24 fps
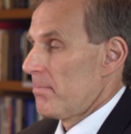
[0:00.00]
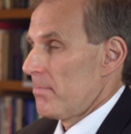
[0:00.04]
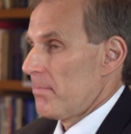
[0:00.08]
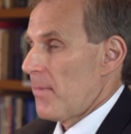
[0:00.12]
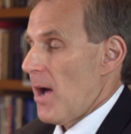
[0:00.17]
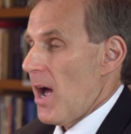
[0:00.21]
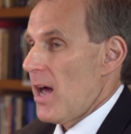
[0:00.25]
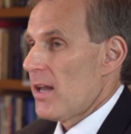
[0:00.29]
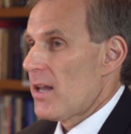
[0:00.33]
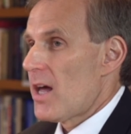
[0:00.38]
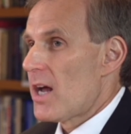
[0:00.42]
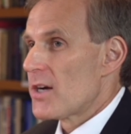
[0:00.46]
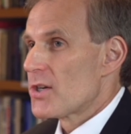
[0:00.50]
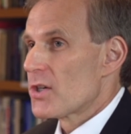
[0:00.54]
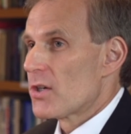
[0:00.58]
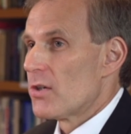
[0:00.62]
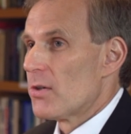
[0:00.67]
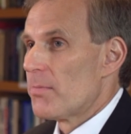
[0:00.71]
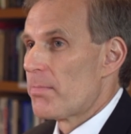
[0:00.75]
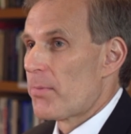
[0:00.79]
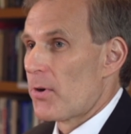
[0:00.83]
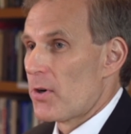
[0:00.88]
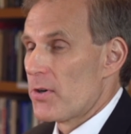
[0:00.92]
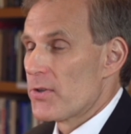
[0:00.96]

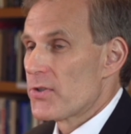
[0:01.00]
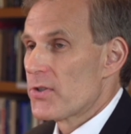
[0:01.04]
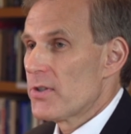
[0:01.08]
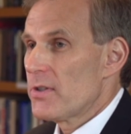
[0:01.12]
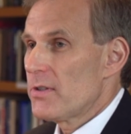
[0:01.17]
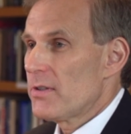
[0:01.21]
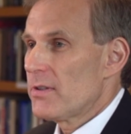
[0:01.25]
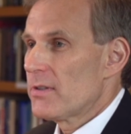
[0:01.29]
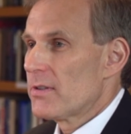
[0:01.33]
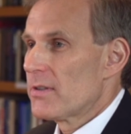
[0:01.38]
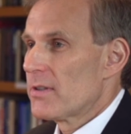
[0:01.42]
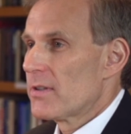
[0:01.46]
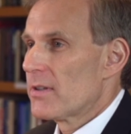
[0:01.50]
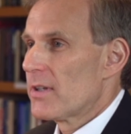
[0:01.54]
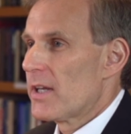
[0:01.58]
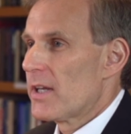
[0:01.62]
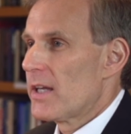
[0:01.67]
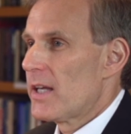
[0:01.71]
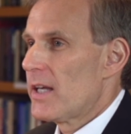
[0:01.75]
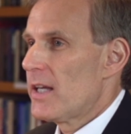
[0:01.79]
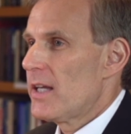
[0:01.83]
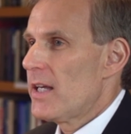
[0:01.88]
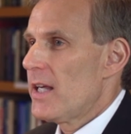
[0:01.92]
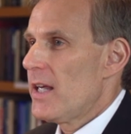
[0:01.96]
biological person
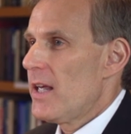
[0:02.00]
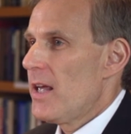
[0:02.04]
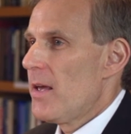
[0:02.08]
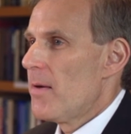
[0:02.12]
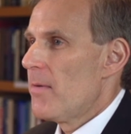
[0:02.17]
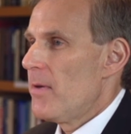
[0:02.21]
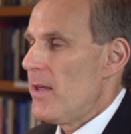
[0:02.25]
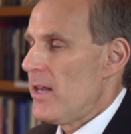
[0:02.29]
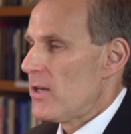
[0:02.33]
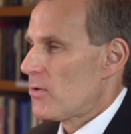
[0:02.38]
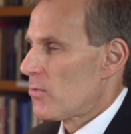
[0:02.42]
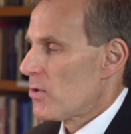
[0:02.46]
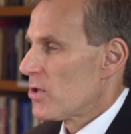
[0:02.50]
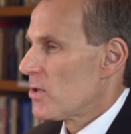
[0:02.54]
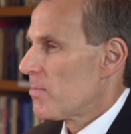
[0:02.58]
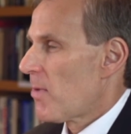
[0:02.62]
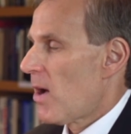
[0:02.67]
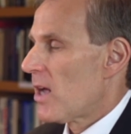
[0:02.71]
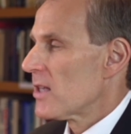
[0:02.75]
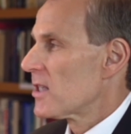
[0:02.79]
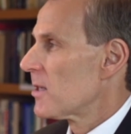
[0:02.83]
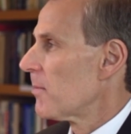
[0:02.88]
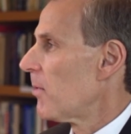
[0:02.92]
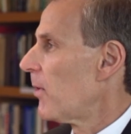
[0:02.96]
okay, is
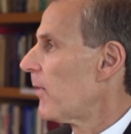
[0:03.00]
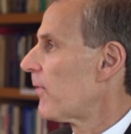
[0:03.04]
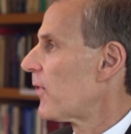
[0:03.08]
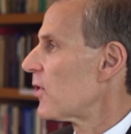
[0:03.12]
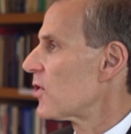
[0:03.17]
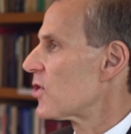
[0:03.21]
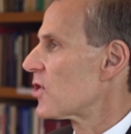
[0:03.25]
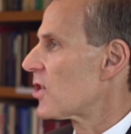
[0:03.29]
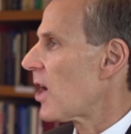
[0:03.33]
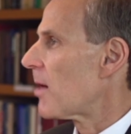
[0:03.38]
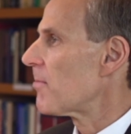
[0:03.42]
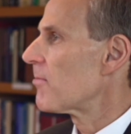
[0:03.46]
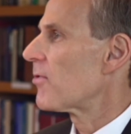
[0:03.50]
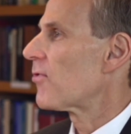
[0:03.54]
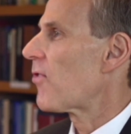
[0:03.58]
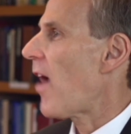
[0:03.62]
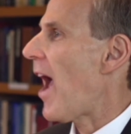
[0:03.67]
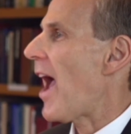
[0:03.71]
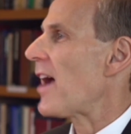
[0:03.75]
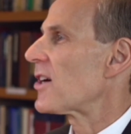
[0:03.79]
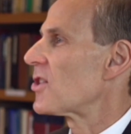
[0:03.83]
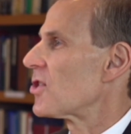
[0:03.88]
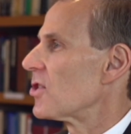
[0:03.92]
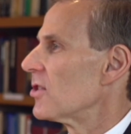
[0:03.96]
responsible for some
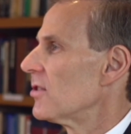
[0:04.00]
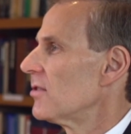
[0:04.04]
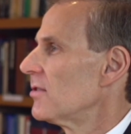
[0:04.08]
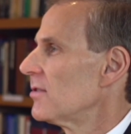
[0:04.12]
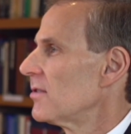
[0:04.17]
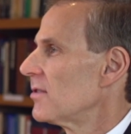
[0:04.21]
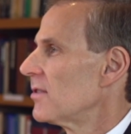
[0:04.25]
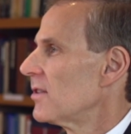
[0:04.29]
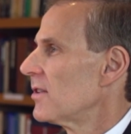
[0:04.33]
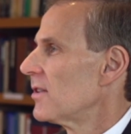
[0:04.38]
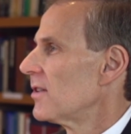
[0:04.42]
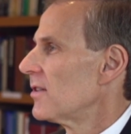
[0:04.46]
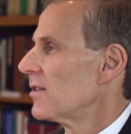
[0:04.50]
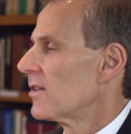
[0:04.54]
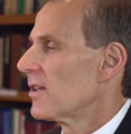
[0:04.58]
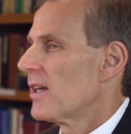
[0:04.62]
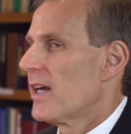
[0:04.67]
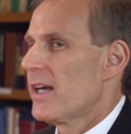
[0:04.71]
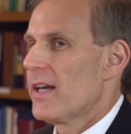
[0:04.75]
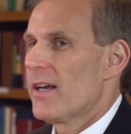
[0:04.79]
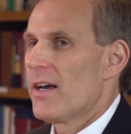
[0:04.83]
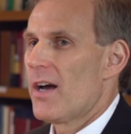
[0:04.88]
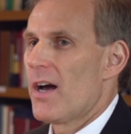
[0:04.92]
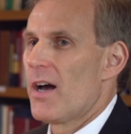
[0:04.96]
fraction
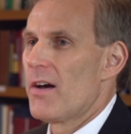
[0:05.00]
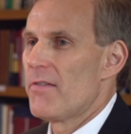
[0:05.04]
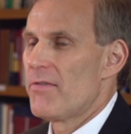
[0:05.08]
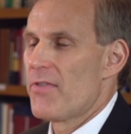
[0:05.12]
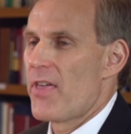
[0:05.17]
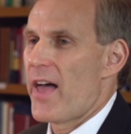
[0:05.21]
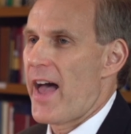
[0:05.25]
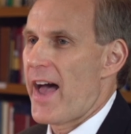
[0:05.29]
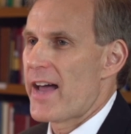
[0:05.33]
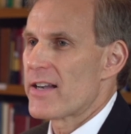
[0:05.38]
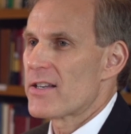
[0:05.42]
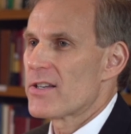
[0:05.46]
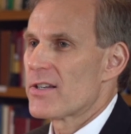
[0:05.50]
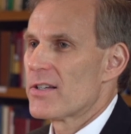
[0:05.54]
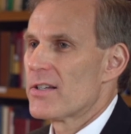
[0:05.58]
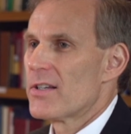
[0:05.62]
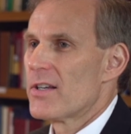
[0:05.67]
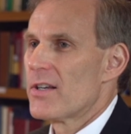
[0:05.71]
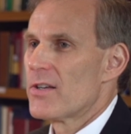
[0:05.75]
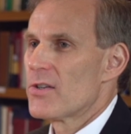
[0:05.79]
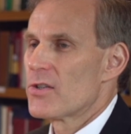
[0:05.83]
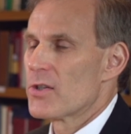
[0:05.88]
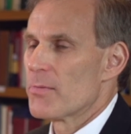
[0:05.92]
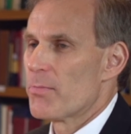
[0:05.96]
okay, of that
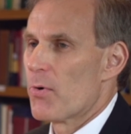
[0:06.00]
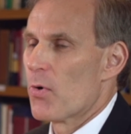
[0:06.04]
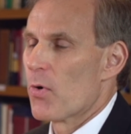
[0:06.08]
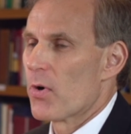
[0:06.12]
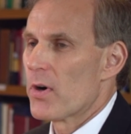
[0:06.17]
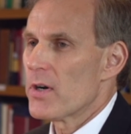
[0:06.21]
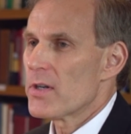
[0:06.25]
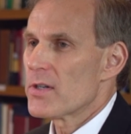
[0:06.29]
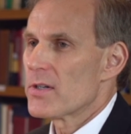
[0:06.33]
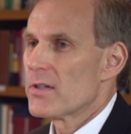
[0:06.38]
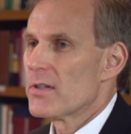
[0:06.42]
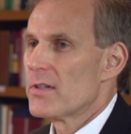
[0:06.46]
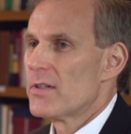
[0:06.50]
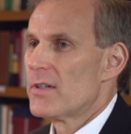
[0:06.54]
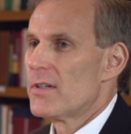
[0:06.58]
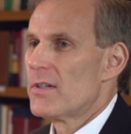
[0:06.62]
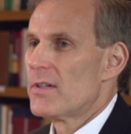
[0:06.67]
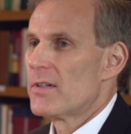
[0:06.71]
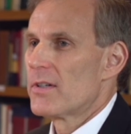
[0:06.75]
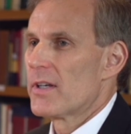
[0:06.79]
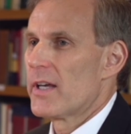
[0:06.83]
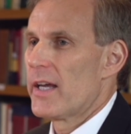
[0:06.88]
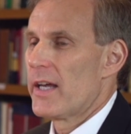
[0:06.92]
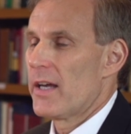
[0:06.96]
support
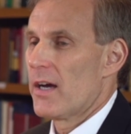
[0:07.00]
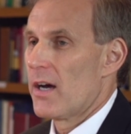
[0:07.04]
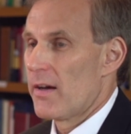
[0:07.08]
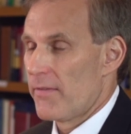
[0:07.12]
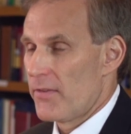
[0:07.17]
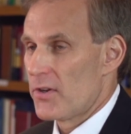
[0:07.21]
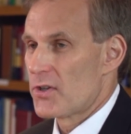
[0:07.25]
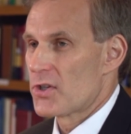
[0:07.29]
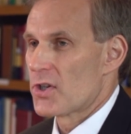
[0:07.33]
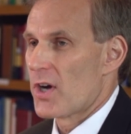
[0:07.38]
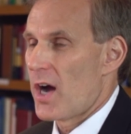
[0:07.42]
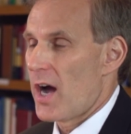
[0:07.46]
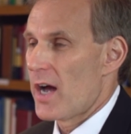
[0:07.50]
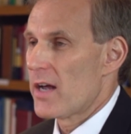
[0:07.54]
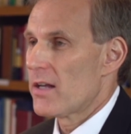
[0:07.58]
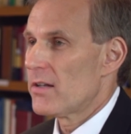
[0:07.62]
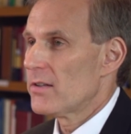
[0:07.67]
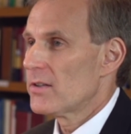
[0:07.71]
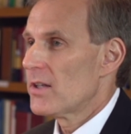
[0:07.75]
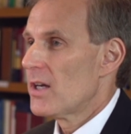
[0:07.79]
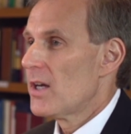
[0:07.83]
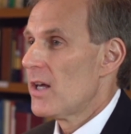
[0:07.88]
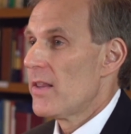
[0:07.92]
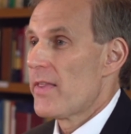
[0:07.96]
of the
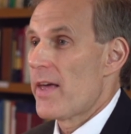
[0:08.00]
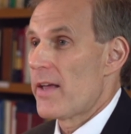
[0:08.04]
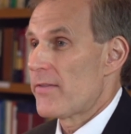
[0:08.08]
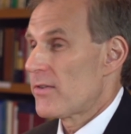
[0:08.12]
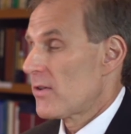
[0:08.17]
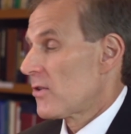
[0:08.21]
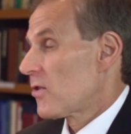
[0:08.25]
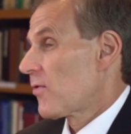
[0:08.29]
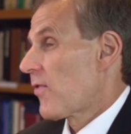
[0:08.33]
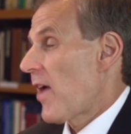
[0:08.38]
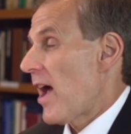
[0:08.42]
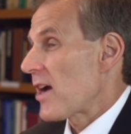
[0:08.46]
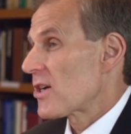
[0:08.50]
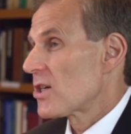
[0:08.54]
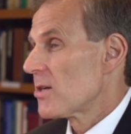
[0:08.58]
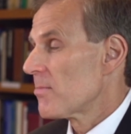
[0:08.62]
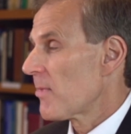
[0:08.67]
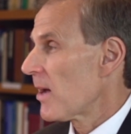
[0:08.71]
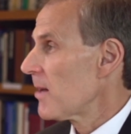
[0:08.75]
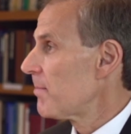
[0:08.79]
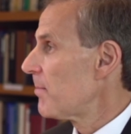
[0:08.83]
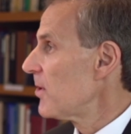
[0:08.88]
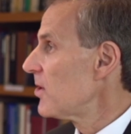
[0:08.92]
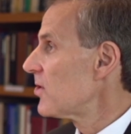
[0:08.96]
child. That fraction
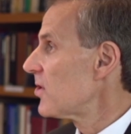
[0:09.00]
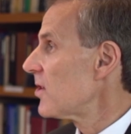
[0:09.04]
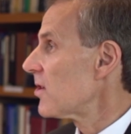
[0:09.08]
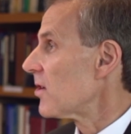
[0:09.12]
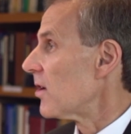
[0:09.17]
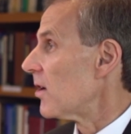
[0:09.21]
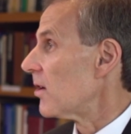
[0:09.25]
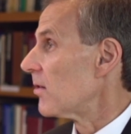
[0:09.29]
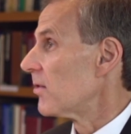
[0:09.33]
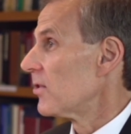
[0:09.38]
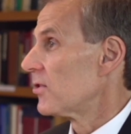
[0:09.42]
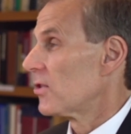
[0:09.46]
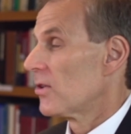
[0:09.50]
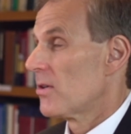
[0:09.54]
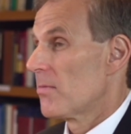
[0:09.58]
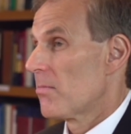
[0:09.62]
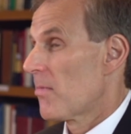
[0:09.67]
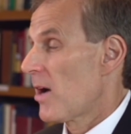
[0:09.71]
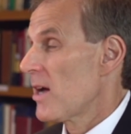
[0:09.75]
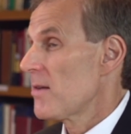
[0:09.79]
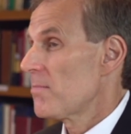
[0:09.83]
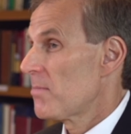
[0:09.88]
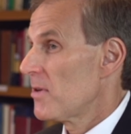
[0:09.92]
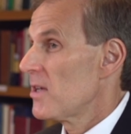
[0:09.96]
might be zero. So it
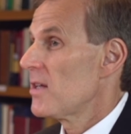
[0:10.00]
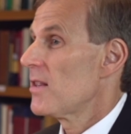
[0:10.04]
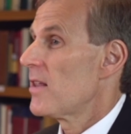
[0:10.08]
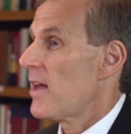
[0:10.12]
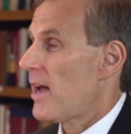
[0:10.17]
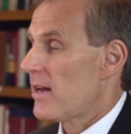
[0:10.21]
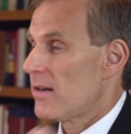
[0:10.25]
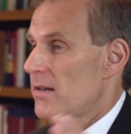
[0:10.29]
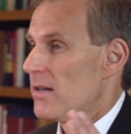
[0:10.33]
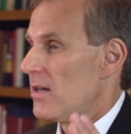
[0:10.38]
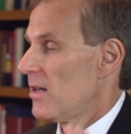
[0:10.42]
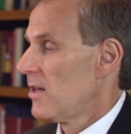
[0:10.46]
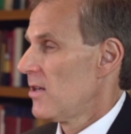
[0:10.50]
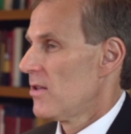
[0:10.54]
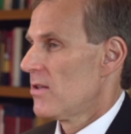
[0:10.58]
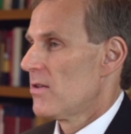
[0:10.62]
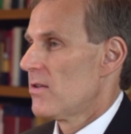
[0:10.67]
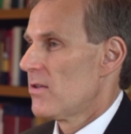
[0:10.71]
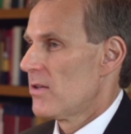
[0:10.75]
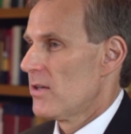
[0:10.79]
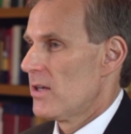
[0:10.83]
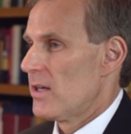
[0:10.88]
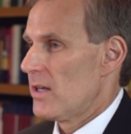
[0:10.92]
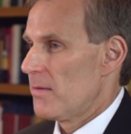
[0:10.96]
might be that
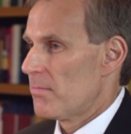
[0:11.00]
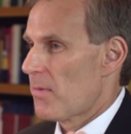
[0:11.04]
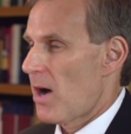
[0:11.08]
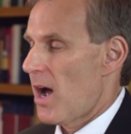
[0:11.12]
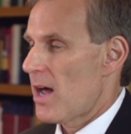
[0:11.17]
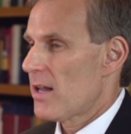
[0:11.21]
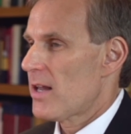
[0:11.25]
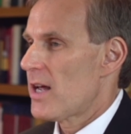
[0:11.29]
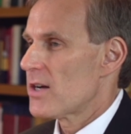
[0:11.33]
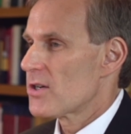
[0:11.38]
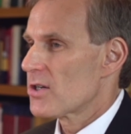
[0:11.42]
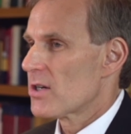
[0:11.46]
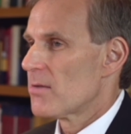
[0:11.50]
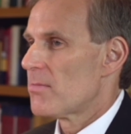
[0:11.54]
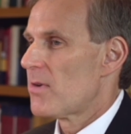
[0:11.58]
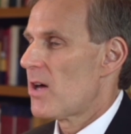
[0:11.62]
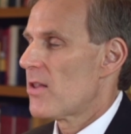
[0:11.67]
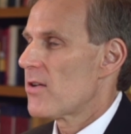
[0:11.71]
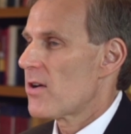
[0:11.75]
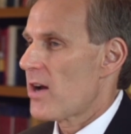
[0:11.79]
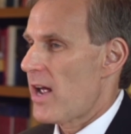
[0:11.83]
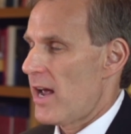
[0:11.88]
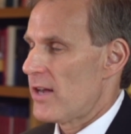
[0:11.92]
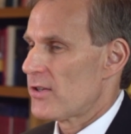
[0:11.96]
the biological
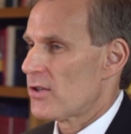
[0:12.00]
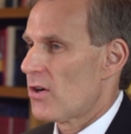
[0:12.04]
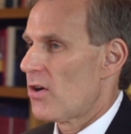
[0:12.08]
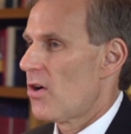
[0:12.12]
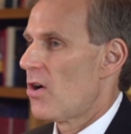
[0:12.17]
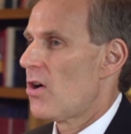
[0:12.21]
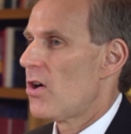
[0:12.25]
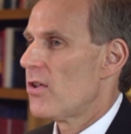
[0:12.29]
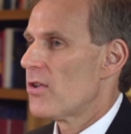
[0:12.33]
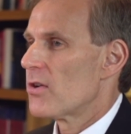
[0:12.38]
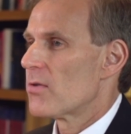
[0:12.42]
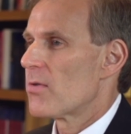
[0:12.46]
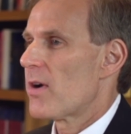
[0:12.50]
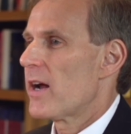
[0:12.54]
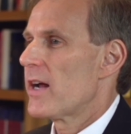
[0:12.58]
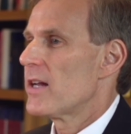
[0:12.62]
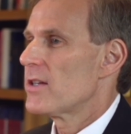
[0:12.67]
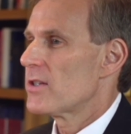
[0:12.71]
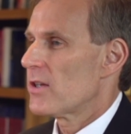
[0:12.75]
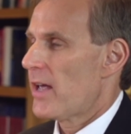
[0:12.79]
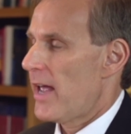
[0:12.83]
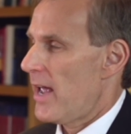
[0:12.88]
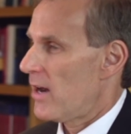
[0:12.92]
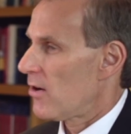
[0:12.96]
mother has all the
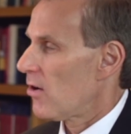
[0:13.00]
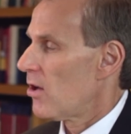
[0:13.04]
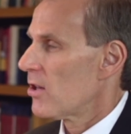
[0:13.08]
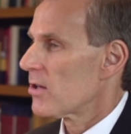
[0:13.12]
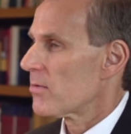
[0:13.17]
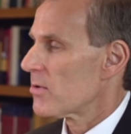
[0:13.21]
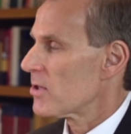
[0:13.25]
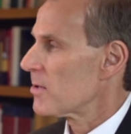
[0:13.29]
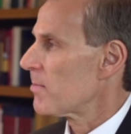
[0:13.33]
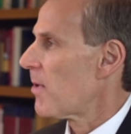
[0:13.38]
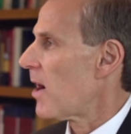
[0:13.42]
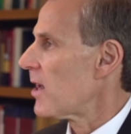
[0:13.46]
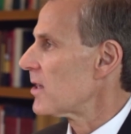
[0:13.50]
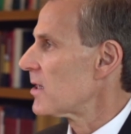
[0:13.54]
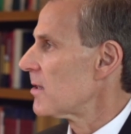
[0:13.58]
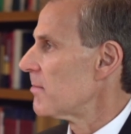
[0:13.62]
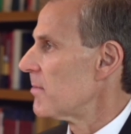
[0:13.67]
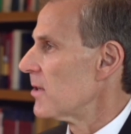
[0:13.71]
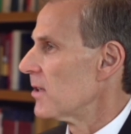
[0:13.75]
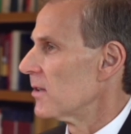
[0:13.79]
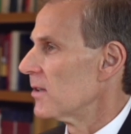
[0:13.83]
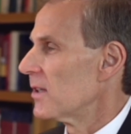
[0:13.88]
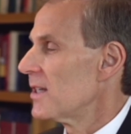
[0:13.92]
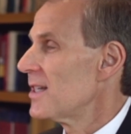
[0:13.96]
rights and all the
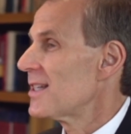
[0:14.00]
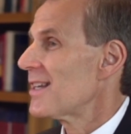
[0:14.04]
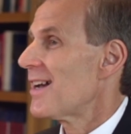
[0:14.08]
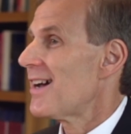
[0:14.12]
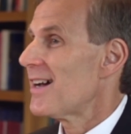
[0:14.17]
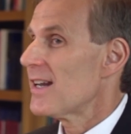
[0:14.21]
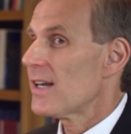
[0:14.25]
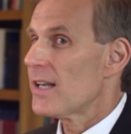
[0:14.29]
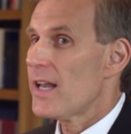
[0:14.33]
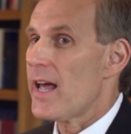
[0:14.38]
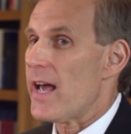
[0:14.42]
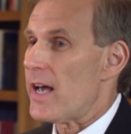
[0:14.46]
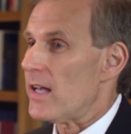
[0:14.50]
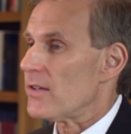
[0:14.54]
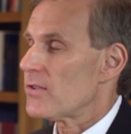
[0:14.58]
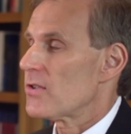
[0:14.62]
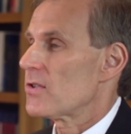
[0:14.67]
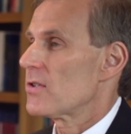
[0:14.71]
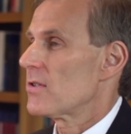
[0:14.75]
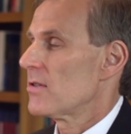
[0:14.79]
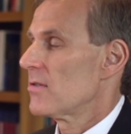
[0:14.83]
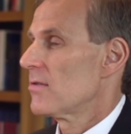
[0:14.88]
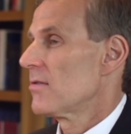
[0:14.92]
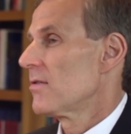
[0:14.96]
responsibilities
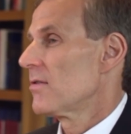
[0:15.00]
unless